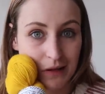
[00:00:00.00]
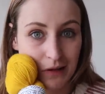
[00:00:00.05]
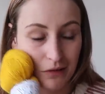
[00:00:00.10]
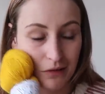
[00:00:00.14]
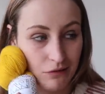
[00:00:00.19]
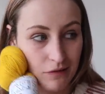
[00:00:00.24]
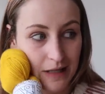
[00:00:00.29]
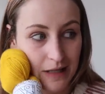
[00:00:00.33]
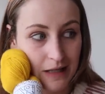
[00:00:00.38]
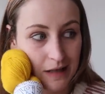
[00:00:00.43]

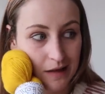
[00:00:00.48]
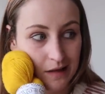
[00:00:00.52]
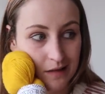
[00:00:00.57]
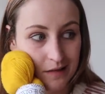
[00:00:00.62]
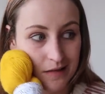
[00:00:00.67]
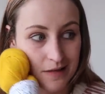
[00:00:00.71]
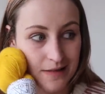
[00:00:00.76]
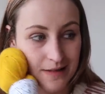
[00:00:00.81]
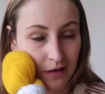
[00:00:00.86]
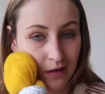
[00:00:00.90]
three
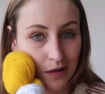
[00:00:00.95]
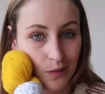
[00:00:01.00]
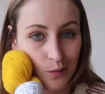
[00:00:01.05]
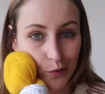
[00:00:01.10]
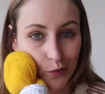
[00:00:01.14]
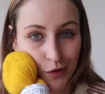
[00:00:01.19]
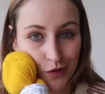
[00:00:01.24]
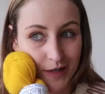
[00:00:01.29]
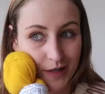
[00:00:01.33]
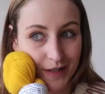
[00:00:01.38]
design
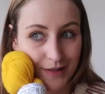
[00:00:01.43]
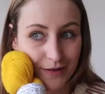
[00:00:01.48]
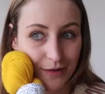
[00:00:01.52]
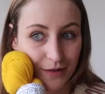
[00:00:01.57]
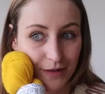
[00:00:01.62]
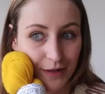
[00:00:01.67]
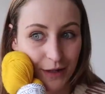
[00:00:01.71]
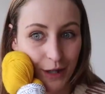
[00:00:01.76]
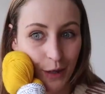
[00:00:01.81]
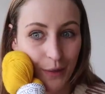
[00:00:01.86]
projects
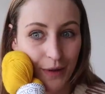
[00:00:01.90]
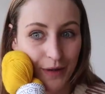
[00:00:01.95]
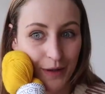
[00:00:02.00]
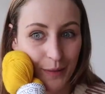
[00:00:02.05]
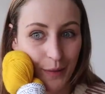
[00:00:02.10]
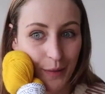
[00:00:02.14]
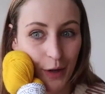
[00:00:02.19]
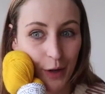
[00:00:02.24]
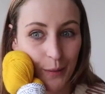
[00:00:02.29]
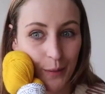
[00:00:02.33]
on the go at the
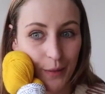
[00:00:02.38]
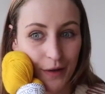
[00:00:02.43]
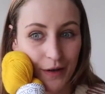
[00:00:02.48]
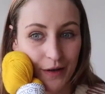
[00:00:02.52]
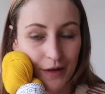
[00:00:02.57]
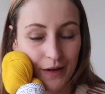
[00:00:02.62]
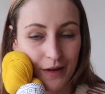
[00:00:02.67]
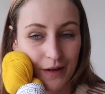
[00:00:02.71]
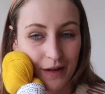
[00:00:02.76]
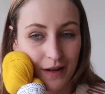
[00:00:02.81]

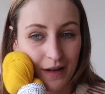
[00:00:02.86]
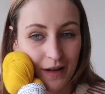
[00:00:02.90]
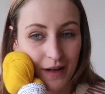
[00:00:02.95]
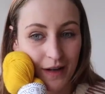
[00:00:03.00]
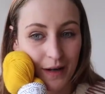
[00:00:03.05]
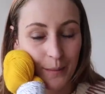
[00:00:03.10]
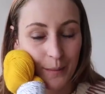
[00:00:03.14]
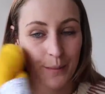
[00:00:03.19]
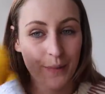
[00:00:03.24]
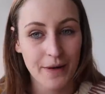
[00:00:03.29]
moment
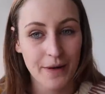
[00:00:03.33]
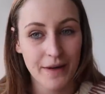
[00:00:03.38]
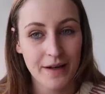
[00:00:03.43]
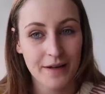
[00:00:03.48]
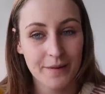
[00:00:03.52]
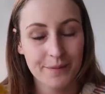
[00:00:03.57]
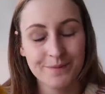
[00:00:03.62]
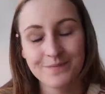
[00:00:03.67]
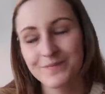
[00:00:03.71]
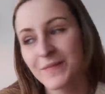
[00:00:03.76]

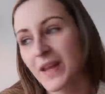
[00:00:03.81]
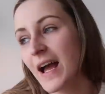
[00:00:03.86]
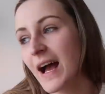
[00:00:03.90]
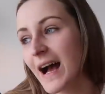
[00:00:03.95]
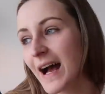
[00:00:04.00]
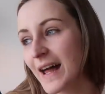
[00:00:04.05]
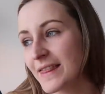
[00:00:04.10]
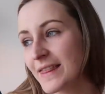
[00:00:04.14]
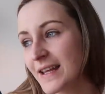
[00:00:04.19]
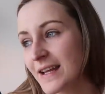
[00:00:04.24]
but
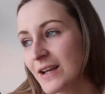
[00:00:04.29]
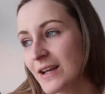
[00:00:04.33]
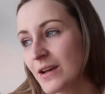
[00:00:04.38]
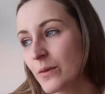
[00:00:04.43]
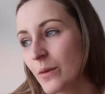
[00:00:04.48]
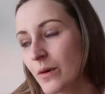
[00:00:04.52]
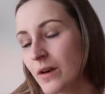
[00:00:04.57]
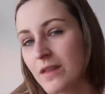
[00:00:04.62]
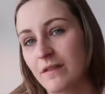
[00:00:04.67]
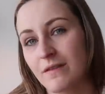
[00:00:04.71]
I think
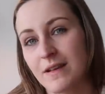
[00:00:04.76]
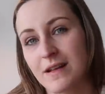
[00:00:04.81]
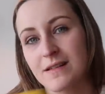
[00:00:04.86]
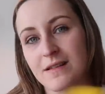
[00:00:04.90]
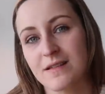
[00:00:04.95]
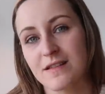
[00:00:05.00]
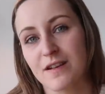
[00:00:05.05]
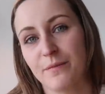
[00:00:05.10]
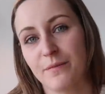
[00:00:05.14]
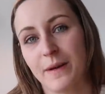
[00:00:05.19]
one of the
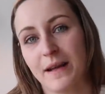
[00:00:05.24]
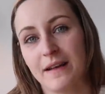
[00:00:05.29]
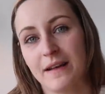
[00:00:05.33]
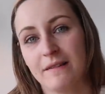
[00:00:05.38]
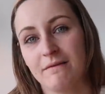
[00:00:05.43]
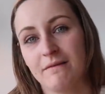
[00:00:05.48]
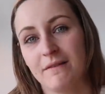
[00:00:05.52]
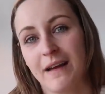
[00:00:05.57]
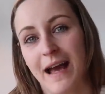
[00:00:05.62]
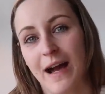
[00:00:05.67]
reasons I've
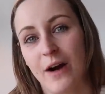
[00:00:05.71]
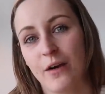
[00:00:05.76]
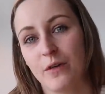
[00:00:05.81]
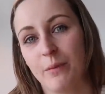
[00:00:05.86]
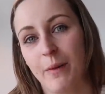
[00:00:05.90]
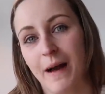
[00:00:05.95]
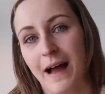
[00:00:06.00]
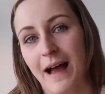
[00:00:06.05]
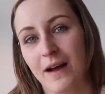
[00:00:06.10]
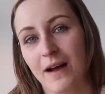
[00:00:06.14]
been held
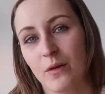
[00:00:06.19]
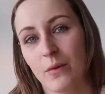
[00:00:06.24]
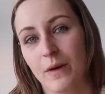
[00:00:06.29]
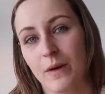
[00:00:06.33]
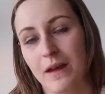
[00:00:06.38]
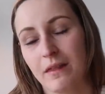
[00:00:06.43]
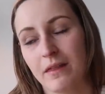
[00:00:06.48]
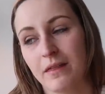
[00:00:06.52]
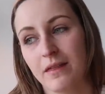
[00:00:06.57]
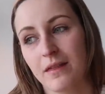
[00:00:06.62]
back
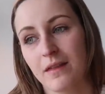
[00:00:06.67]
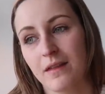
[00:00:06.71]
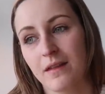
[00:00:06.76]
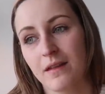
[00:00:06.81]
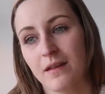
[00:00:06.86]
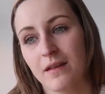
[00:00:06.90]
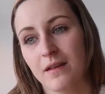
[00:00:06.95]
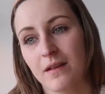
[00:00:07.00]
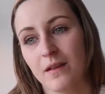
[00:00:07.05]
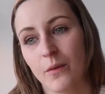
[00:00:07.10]
with
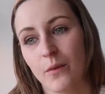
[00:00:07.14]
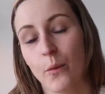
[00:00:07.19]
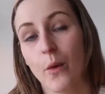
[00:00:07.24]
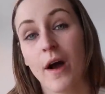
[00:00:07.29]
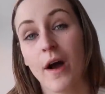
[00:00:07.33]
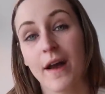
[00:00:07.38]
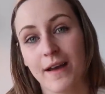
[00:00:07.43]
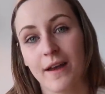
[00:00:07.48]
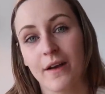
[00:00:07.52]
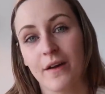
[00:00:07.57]

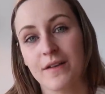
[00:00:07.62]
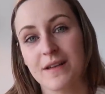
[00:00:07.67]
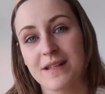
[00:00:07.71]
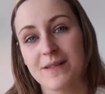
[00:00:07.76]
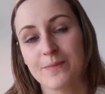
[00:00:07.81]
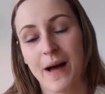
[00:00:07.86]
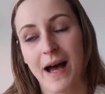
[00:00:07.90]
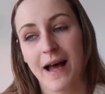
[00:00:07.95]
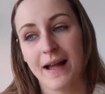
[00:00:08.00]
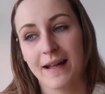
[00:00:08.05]
working on this
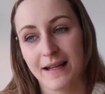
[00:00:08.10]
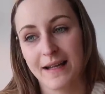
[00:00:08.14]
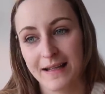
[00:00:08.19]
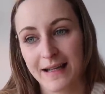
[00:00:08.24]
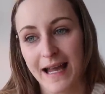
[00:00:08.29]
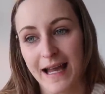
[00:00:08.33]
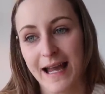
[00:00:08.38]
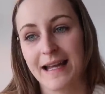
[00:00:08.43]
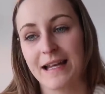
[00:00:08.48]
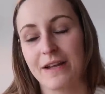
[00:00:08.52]
pattern and
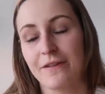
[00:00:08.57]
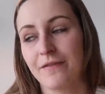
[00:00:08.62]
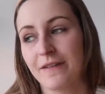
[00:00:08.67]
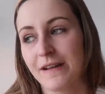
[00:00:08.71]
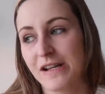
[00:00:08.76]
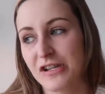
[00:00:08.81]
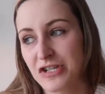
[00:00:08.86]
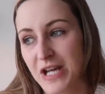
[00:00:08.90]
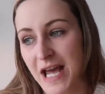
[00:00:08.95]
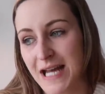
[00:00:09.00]
getting it
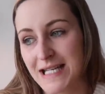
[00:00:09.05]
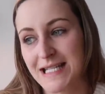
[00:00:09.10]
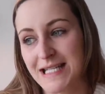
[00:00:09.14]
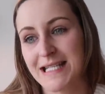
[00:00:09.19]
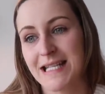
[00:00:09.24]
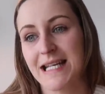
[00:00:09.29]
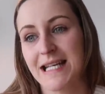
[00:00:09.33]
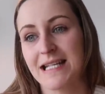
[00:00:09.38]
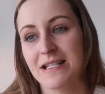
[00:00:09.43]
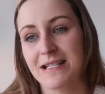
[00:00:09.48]
finished
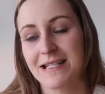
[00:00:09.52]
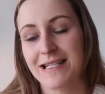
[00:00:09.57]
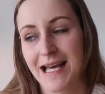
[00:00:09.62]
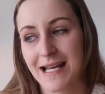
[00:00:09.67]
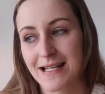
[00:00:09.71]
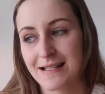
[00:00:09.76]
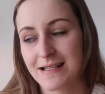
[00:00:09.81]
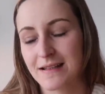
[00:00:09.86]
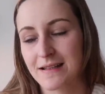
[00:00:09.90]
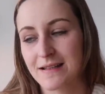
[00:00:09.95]
edited and
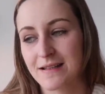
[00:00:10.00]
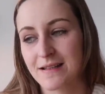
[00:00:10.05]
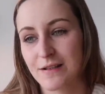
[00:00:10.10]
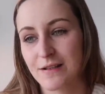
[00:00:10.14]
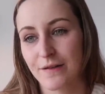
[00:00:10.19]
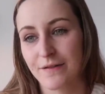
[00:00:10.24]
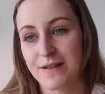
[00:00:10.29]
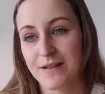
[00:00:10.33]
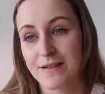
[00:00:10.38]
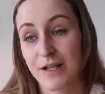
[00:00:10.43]
tested and
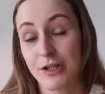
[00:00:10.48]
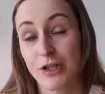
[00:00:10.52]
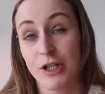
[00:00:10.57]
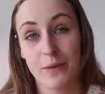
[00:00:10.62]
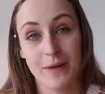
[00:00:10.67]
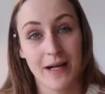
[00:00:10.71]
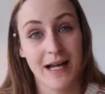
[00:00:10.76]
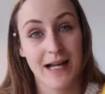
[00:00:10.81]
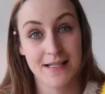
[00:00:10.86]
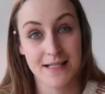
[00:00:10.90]
stuff is I knew
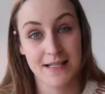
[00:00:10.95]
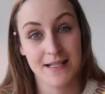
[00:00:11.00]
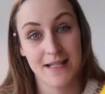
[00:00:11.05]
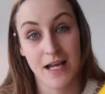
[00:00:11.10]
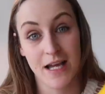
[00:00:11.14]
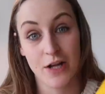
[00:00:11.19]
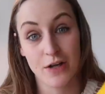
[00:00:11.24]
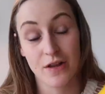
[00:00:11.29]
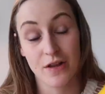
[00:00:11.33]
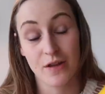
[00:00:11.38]
I had to
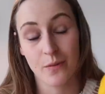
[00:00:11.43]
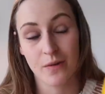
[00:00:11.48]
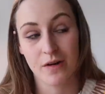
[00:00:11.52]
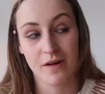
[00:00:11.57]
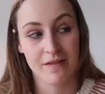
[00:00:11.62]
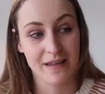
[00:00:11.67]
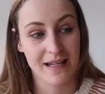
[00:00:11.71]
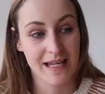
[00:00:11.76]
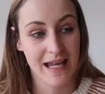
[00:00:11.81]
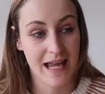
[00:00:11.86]
knit another one
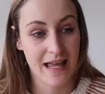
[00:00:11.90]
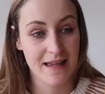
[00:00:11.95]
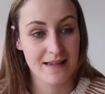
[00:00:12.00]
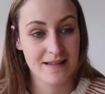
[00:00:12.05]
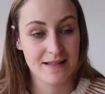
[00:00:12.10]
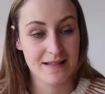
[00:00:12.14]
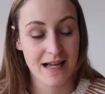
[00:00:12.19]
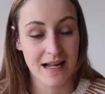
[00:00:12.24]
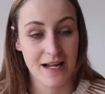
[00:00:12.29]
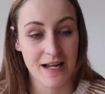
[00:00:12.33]
of the
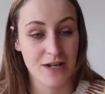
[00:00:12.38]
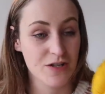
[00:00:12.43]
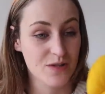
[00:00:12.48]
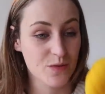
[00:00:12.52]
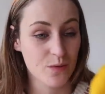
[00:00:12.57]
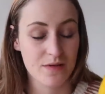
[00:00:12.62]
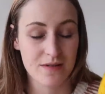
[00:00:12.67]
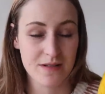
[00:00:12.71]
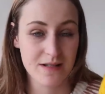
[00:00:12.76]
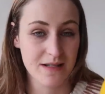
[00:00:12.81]
kids and I just
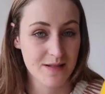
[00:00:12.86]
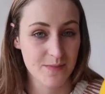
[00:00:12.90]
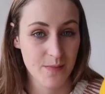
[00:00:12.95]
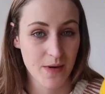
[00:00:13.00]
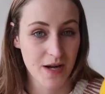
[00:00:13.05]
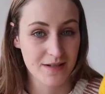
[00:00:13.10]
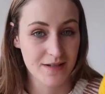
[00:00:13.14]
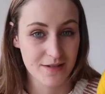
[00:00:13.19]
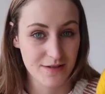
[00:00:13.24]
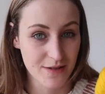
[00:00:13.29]
wasn't
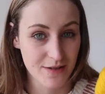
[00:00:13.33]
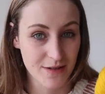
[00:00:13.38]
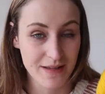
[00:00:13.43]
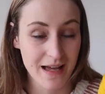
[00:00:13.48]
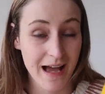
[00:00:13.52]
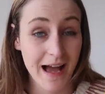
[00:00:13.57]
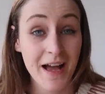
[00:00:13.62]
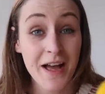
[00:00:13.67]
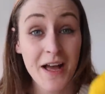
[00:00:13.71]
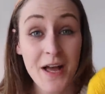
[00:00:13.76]
inspired to do
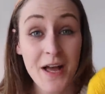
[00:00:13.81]
that